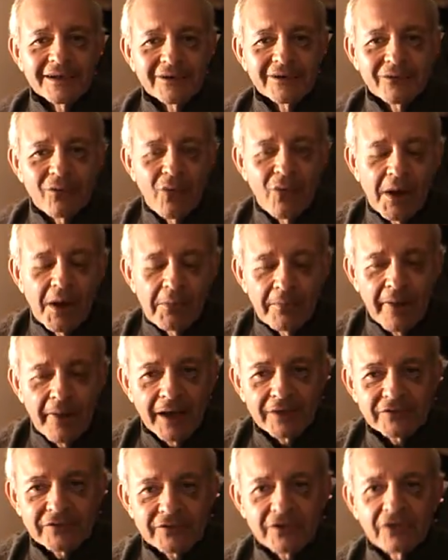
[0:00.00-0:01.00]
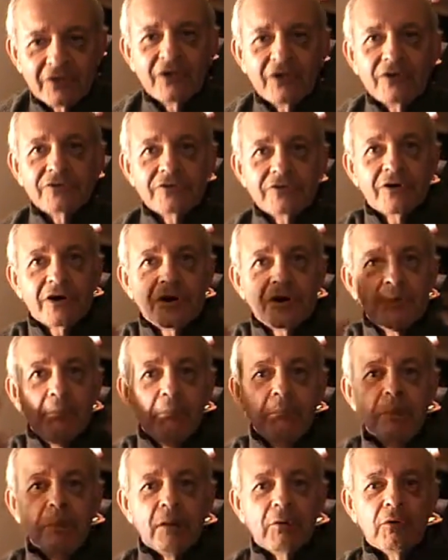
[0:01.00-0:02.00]
One master calls it our
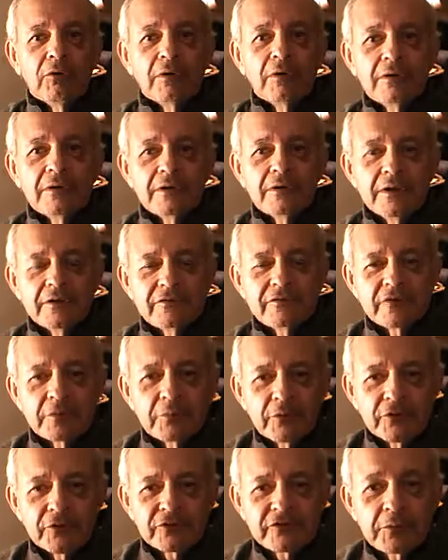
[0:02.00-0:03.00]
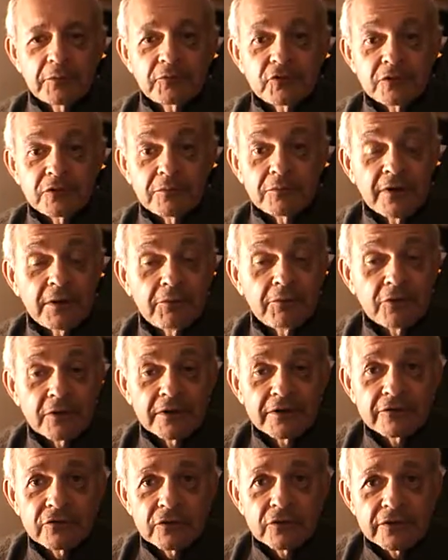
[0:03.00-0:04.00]
bubble. It's a perceptual bubble.
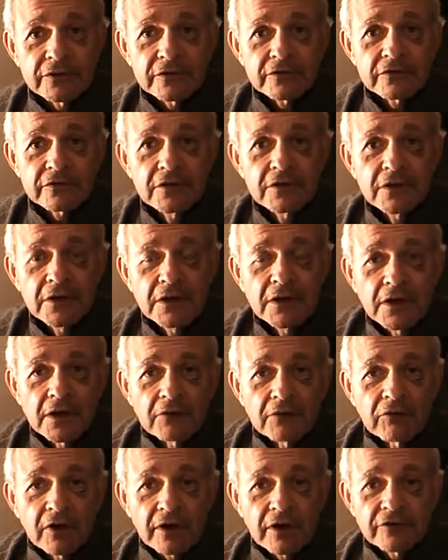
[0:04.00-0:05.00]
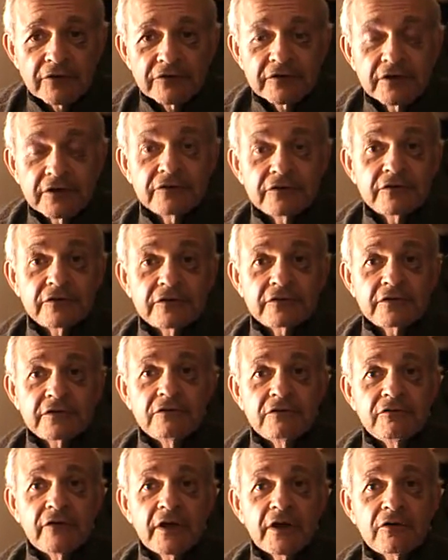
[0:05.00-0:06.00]
It's what our senses
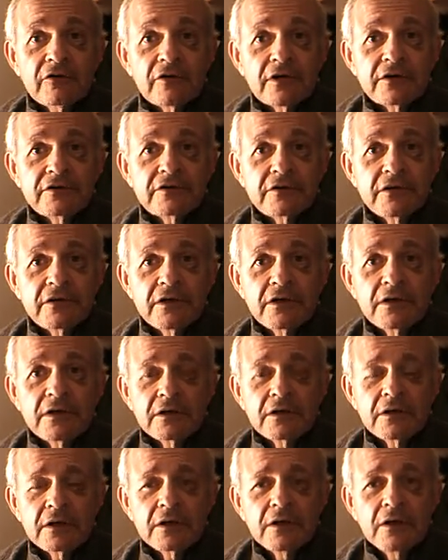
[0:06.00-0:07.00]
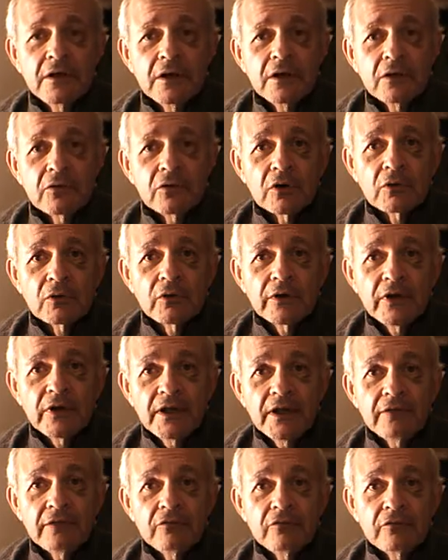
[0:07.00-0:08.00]
convey to us, and where we
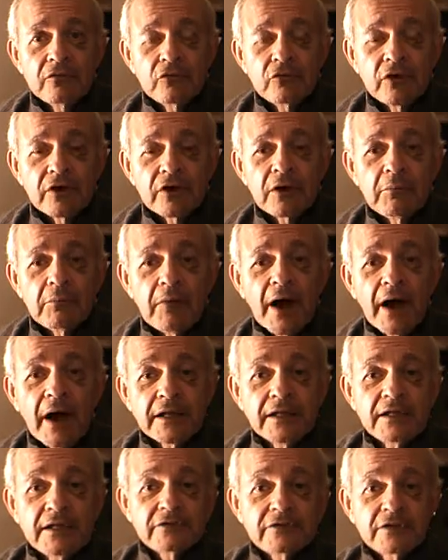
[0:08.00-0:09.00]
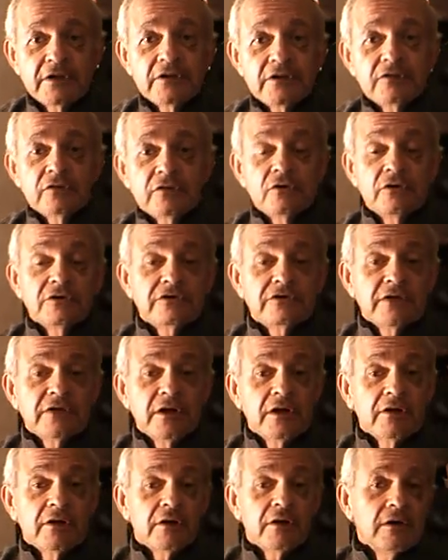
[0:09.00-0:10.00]
live, where our body is, and it's always
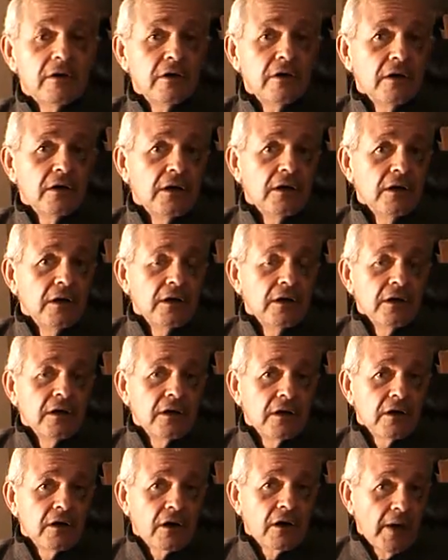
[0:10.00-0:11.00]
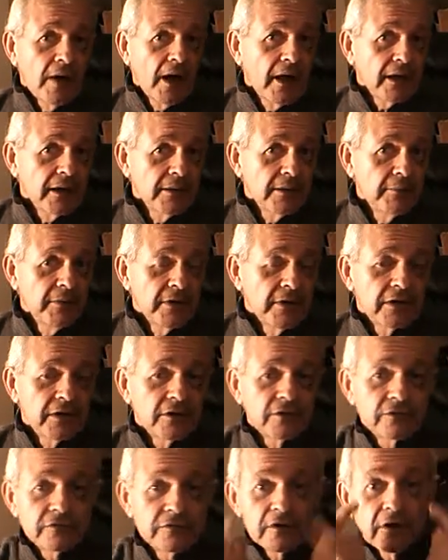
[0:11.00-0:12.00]
centered in our body
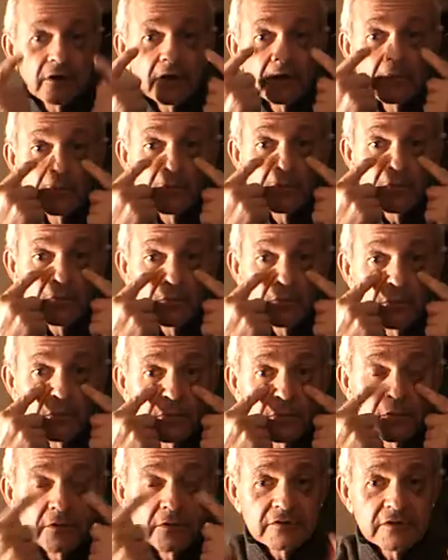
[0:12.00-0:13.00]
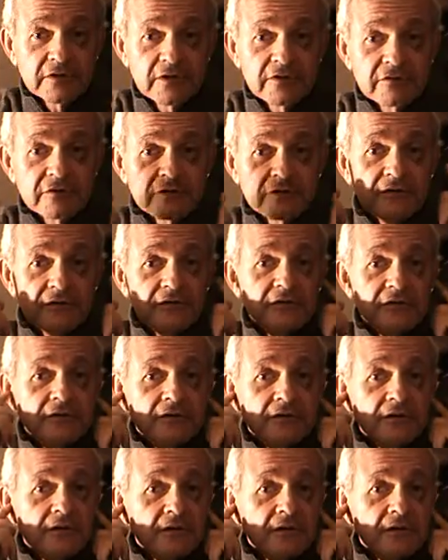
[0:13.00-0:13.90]
because the senses